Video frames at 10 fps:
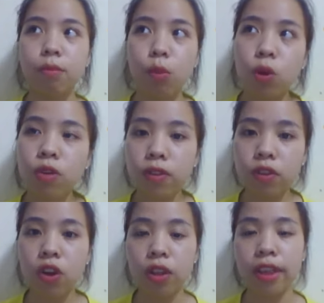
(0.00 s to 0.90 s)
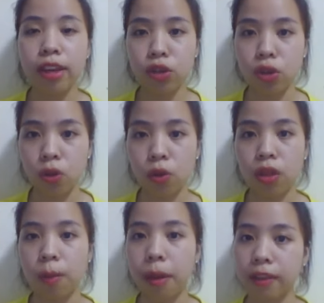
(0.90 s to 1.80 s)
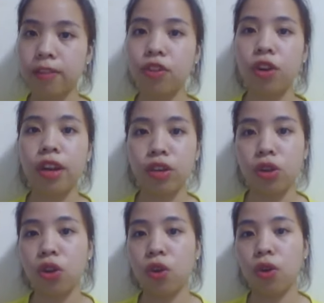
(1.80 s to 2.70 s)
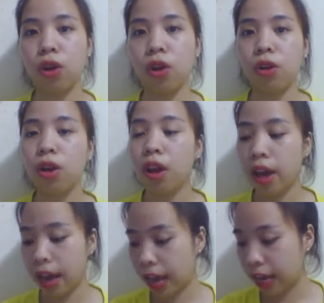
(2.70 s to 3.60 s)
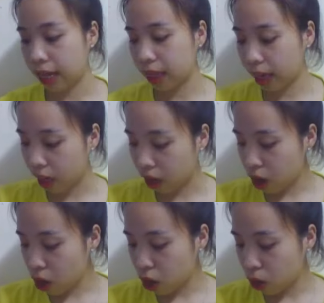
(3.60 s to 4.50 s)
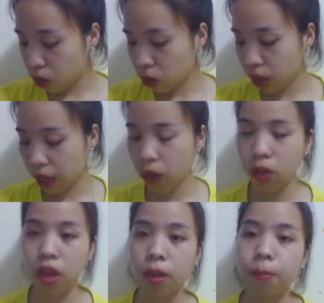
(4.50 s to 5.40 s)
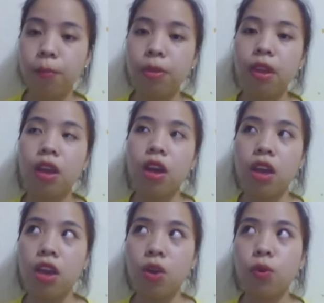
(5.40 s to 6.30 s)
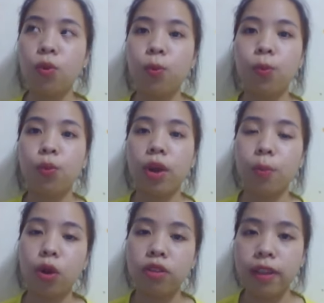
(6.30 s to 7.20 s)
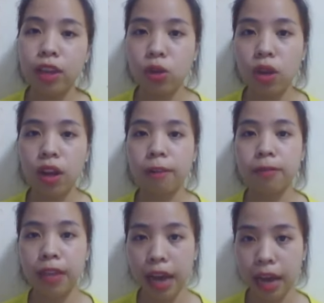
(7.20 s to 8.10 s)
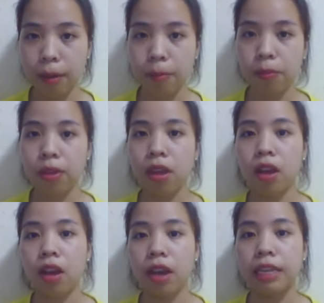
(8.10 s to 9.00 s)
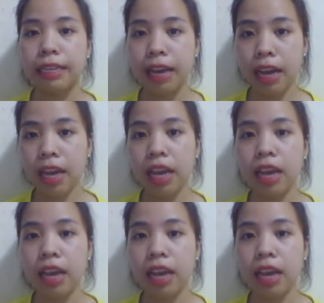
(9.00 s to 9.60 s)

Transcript: most conditional, the best conditional, and then you should use the preposition of time in day,